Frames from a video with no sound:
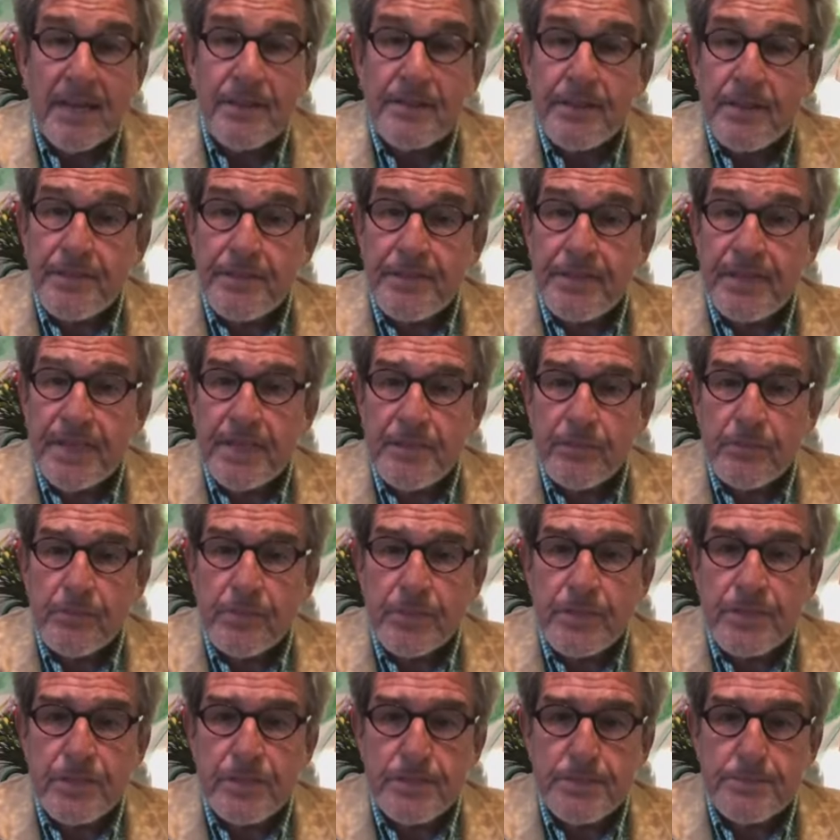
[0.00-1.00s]
Now, the
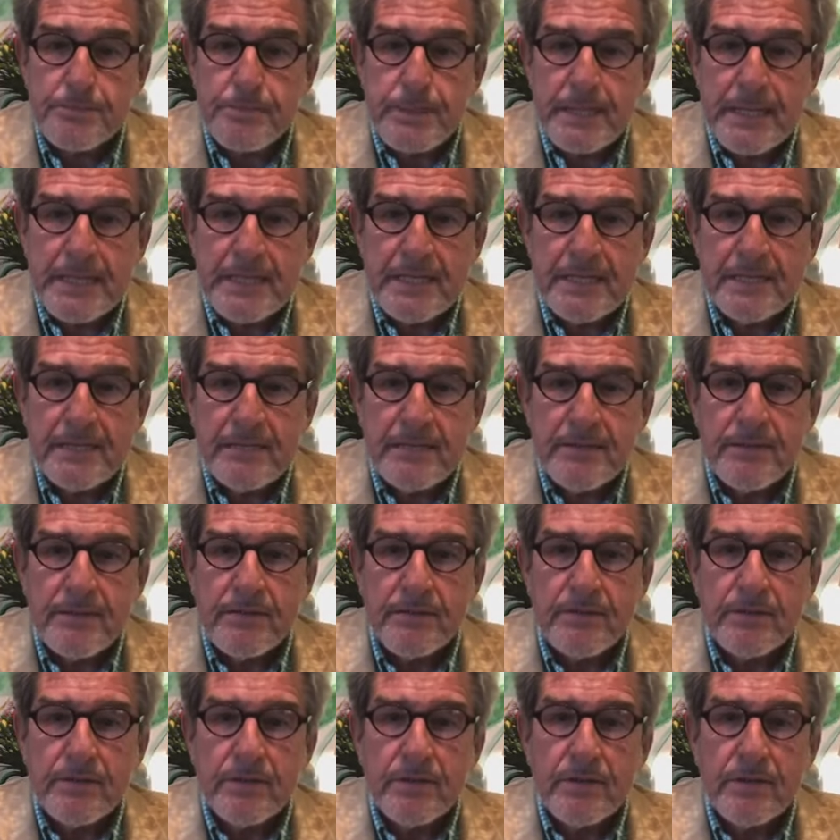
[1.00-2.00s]
theme which has been
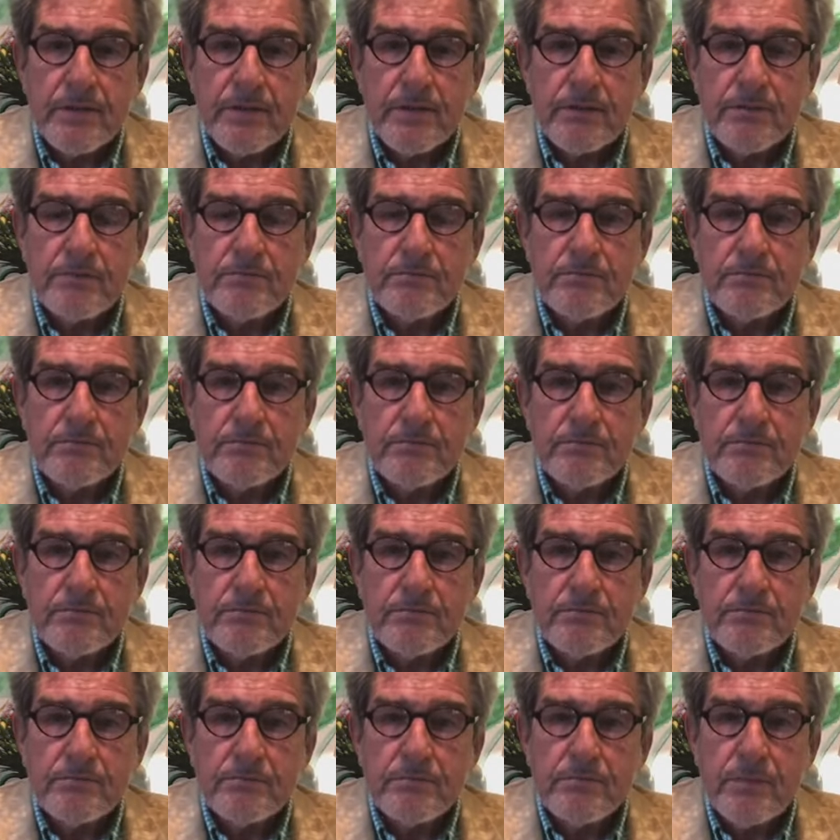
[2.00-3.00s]

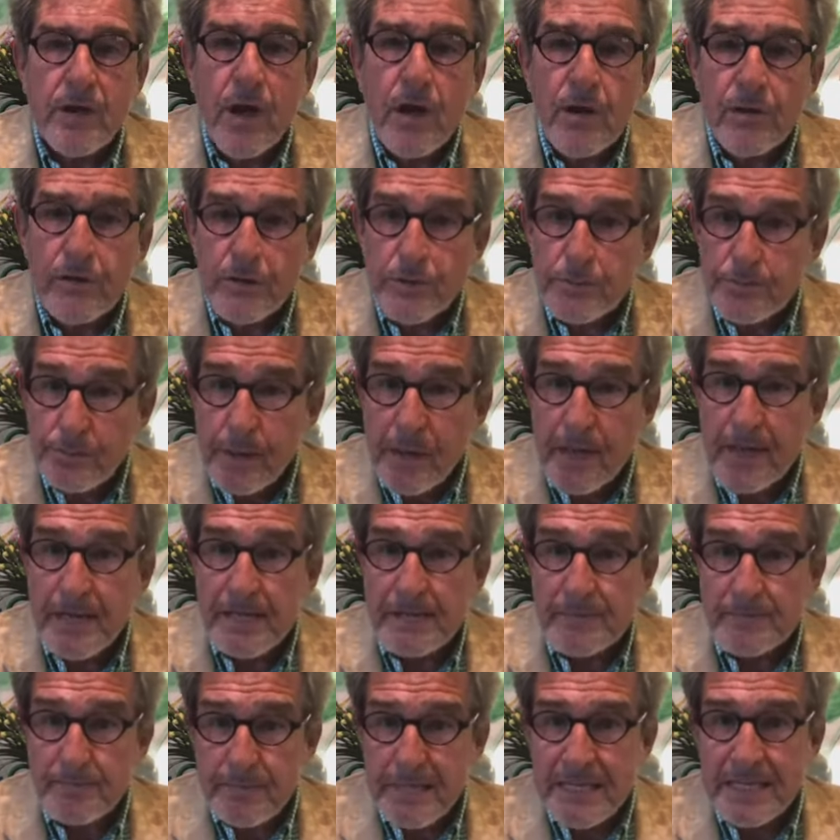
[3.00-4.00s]

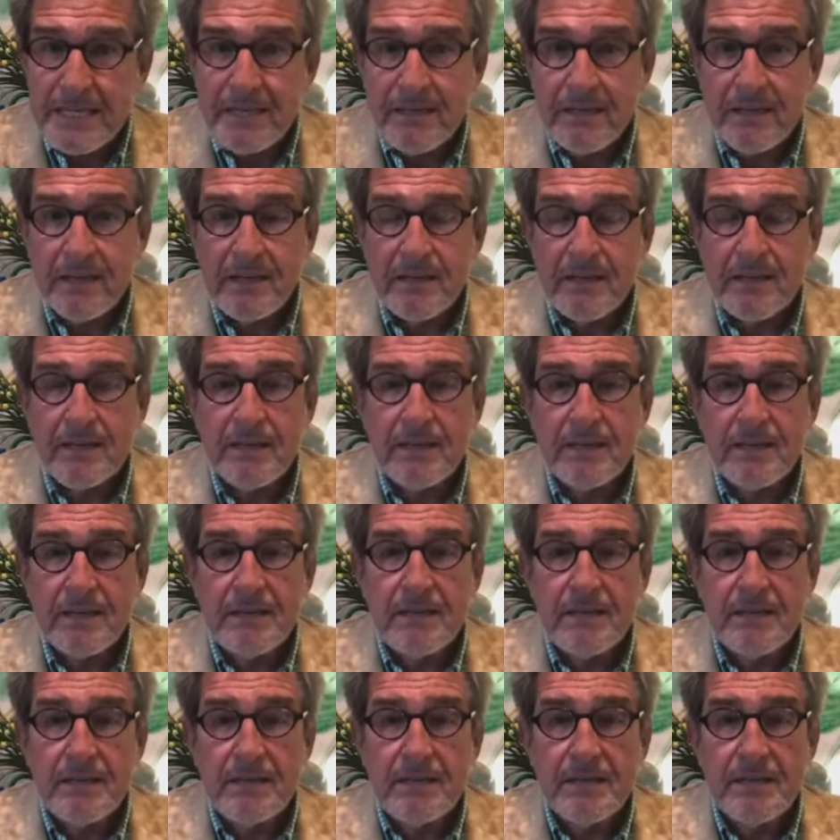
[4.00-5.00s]
occupying me
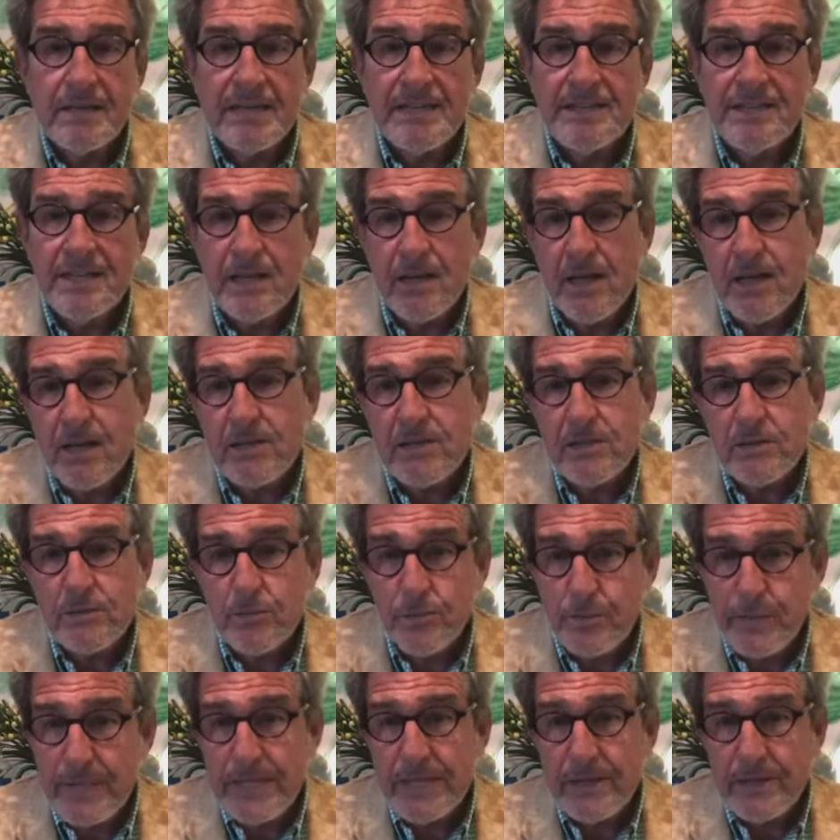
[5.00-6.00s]
in the
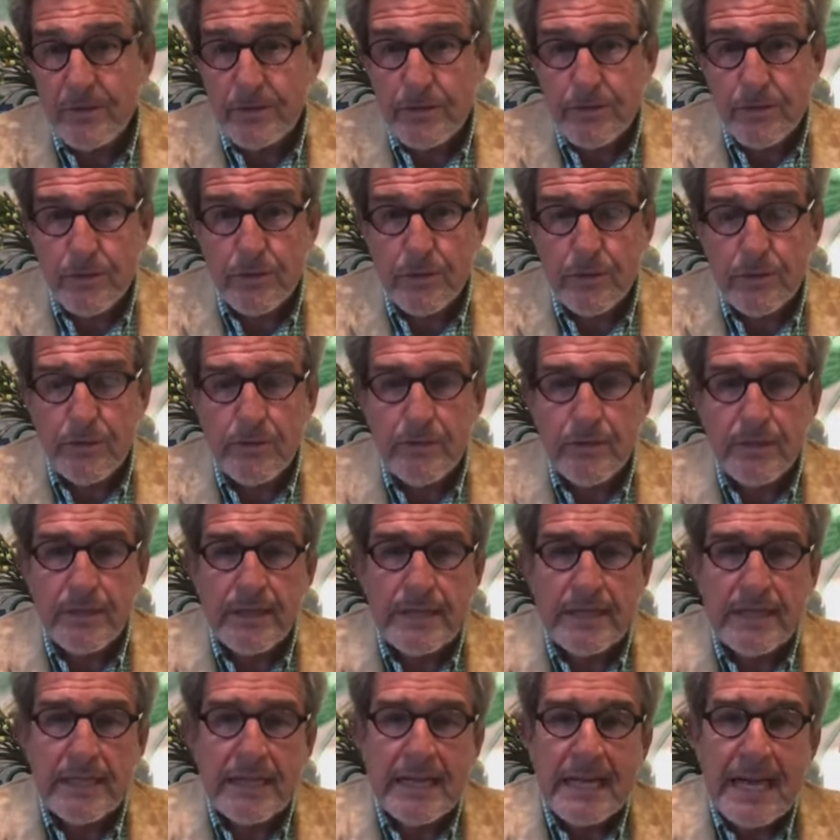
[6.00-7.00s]
last week or
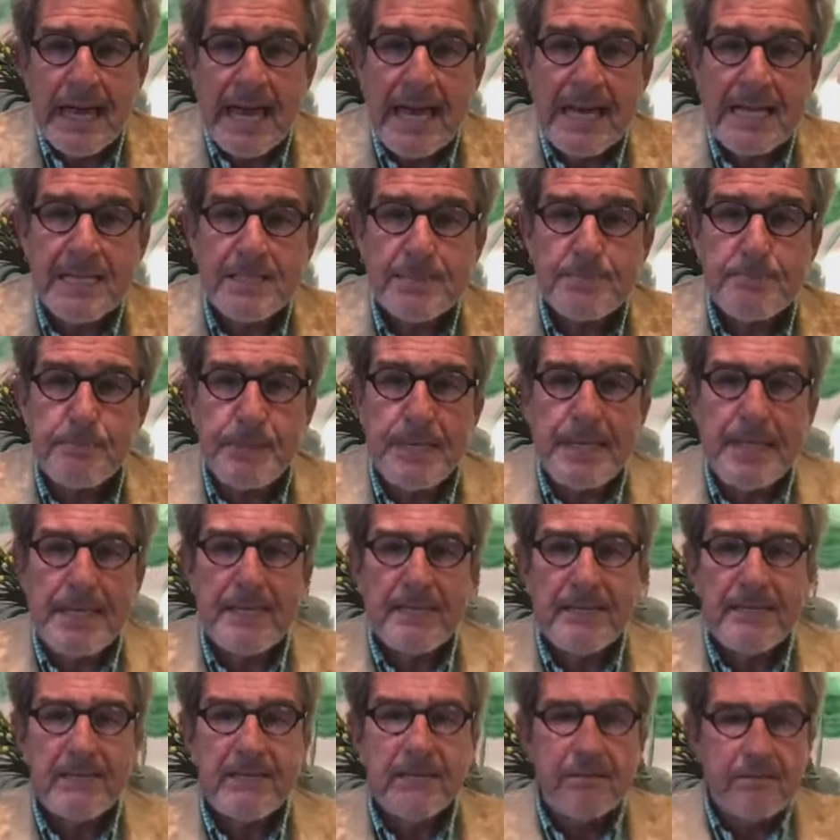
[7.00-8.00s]
two has
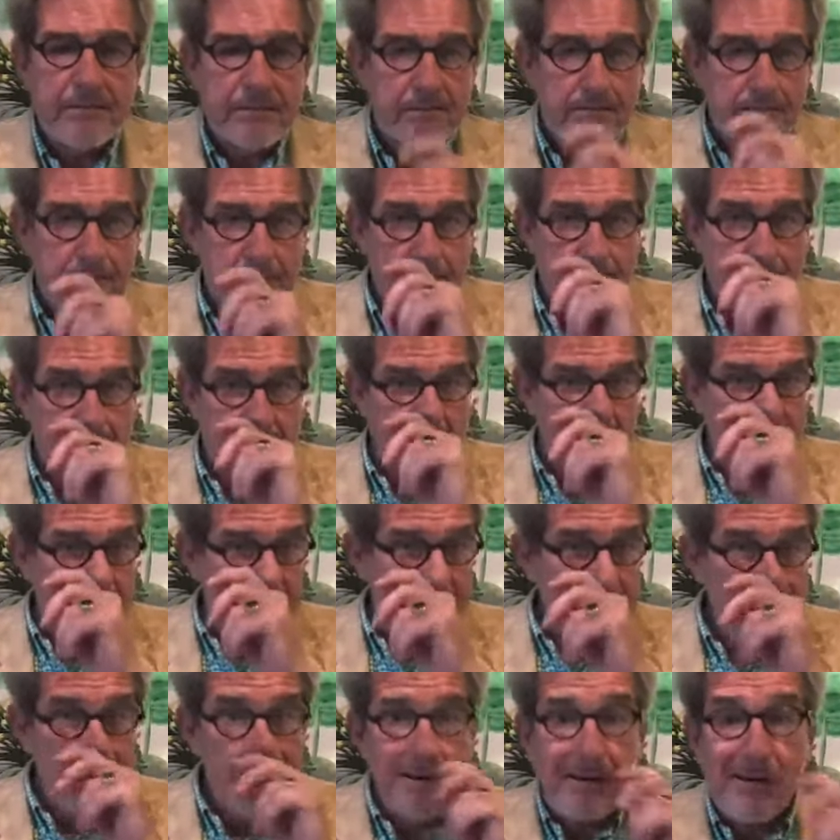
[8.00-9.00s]
been the
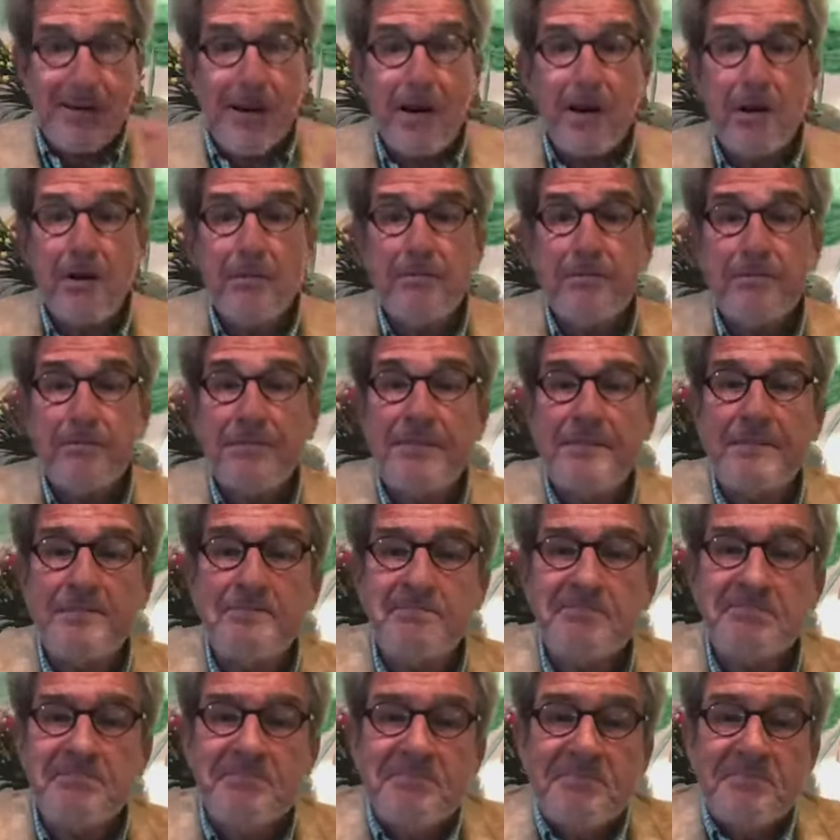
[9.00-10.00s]
theme of
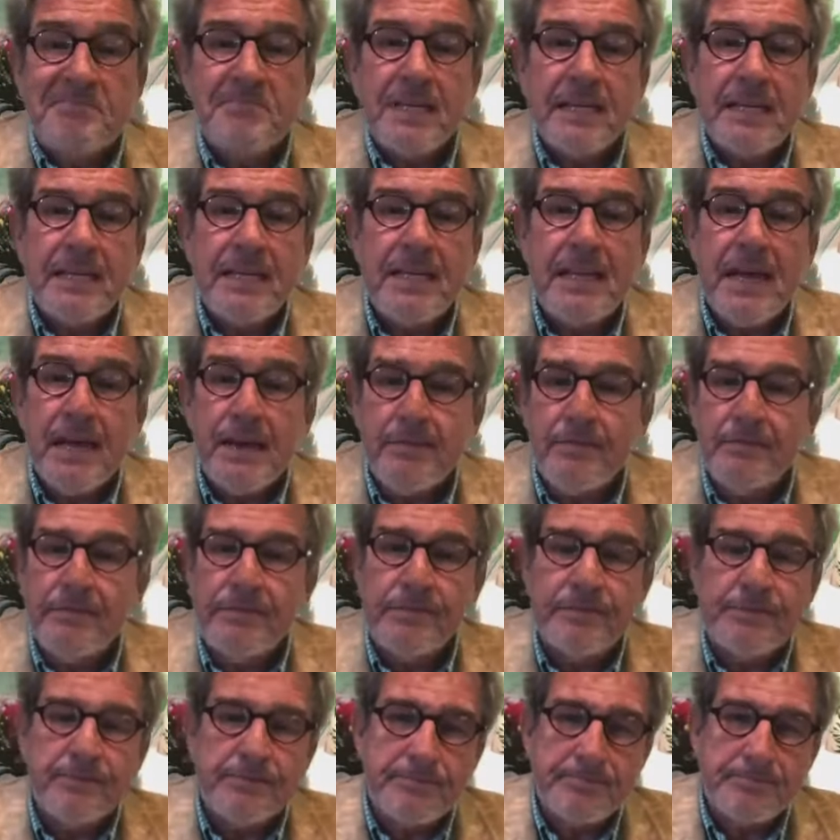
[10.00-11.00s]

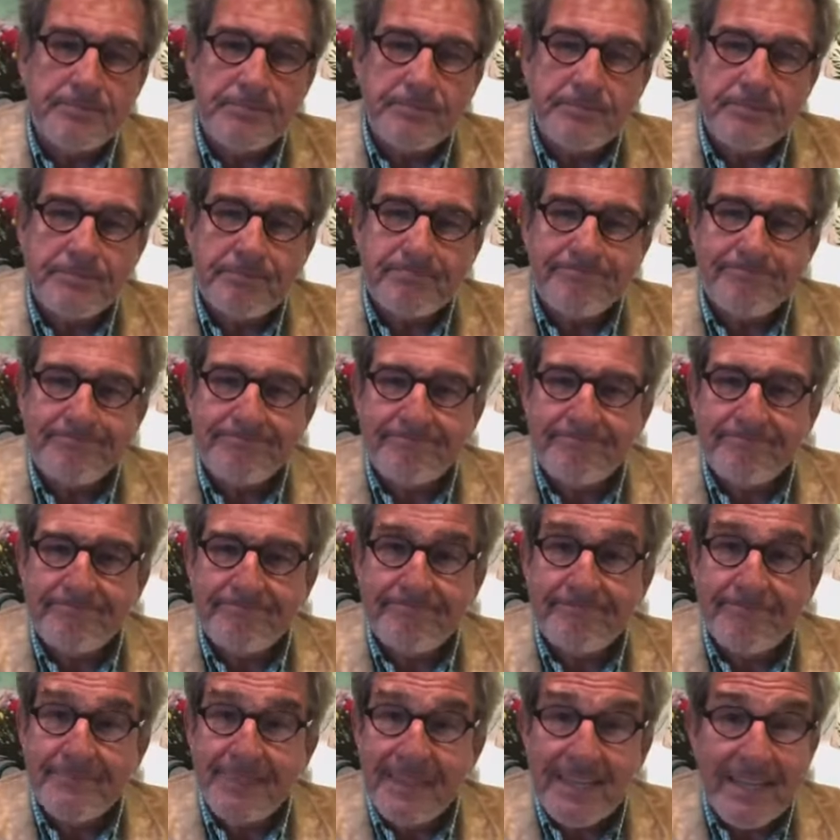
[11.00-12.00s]
love.
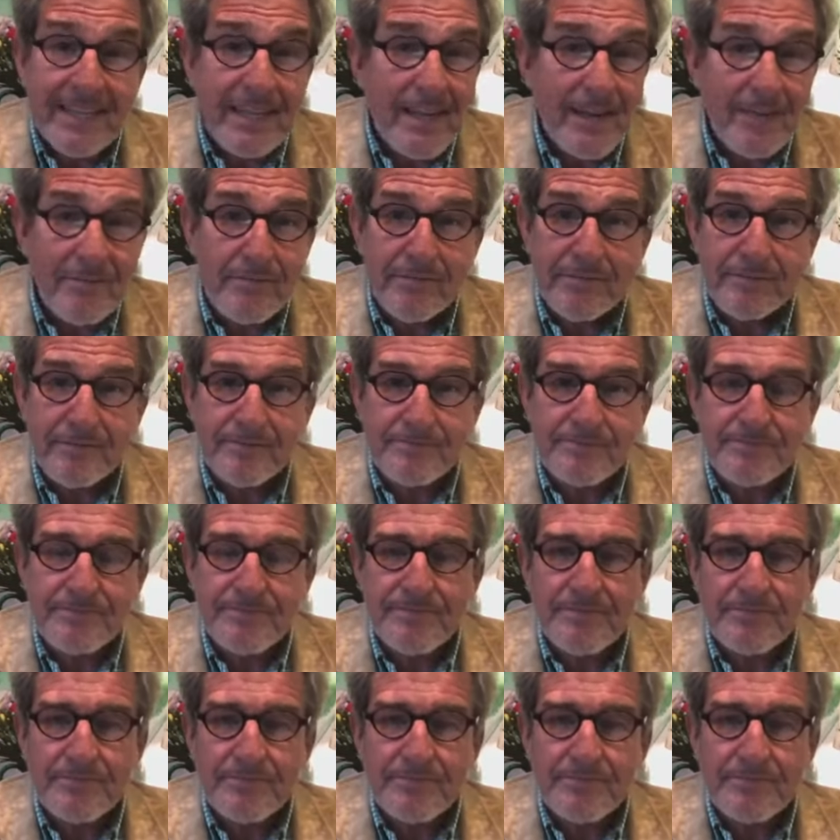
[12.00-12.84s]
Love.